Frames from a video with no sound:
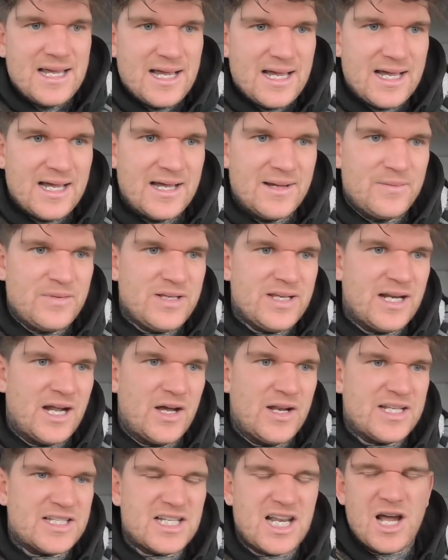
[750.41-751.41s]
You
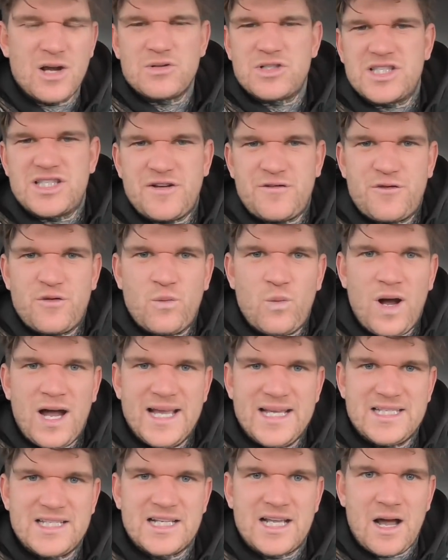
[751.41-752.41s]
know, there's loads of different
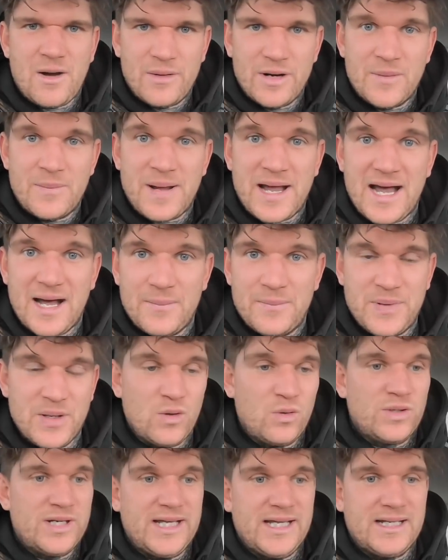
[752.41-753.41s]
ways of going about
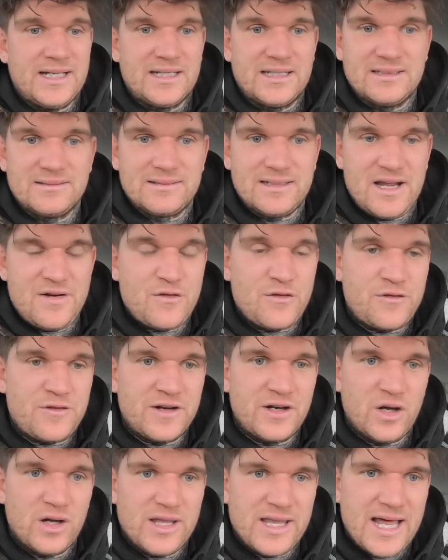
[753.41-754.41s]
building and
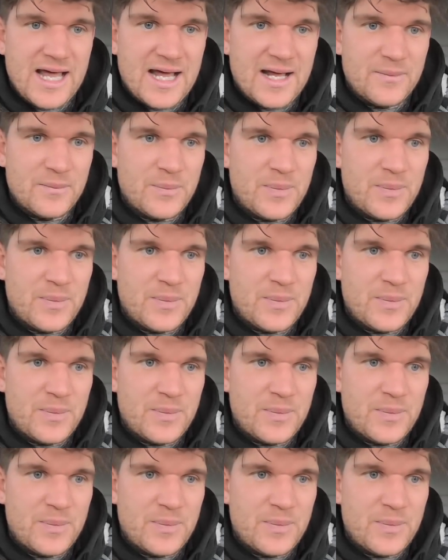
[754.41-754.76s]
everything like that.